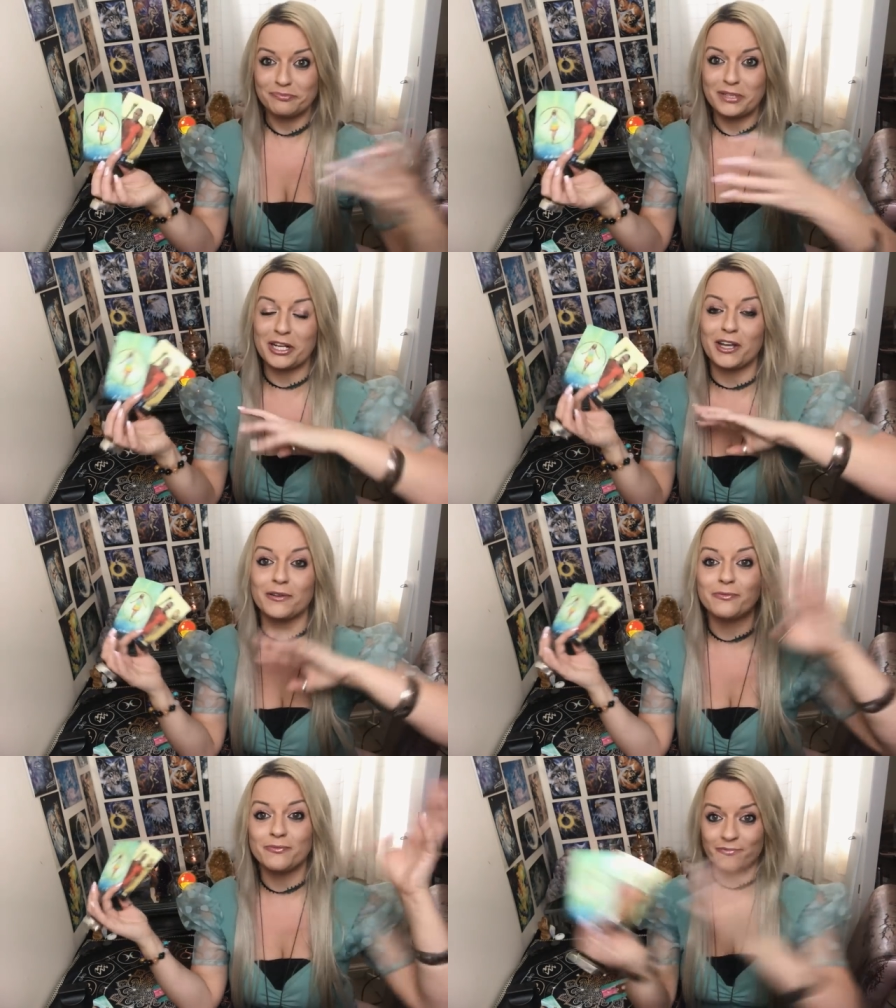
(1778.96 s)
you
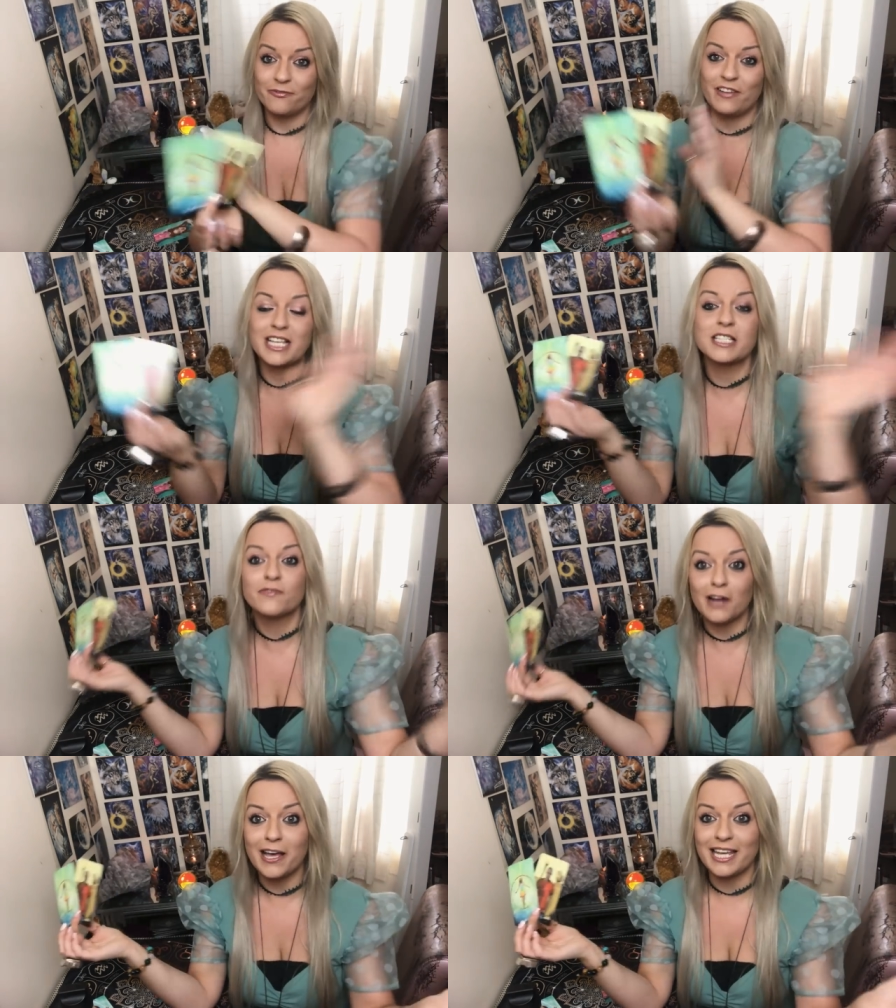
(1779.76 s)
know, things
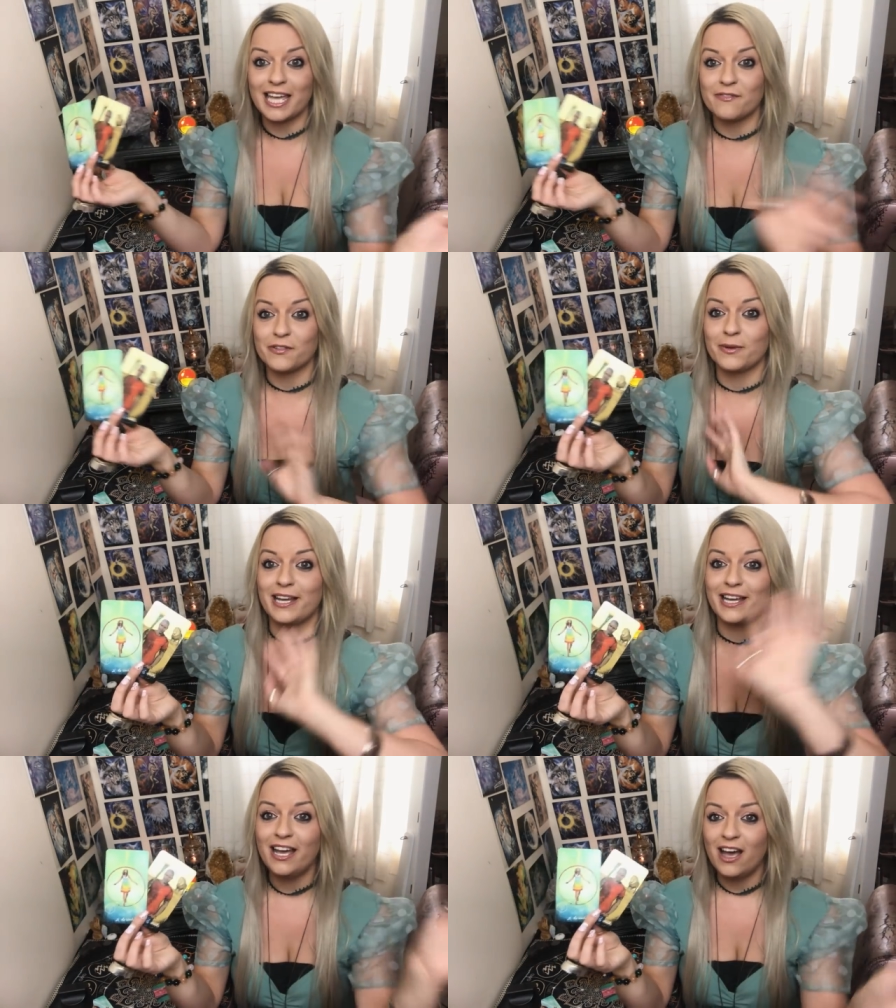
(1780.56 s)
flying
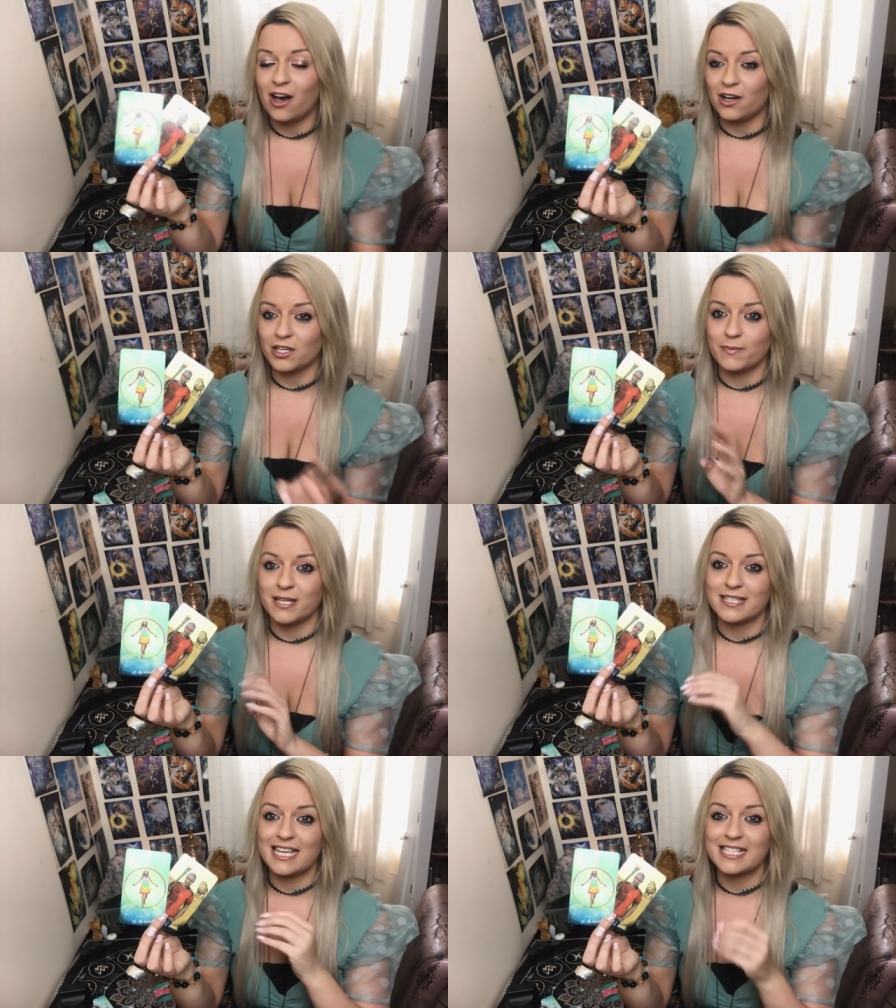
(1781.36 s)
everywhere,
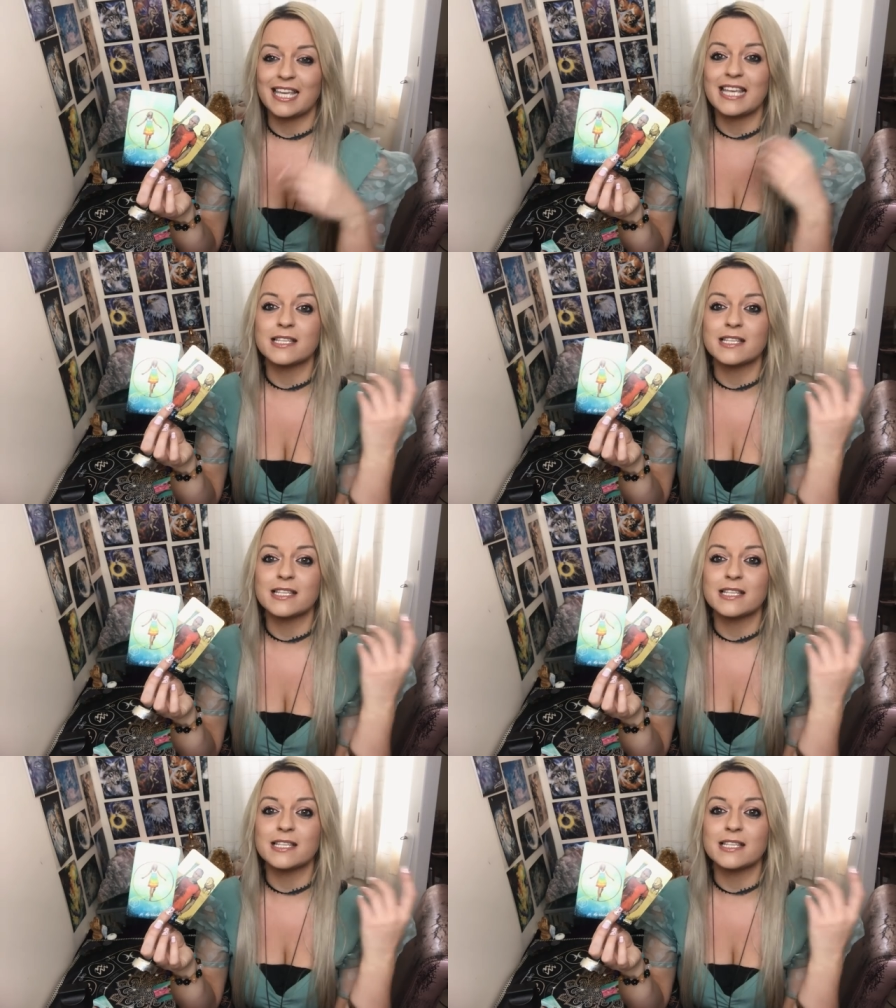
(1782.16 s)
arguments hitting.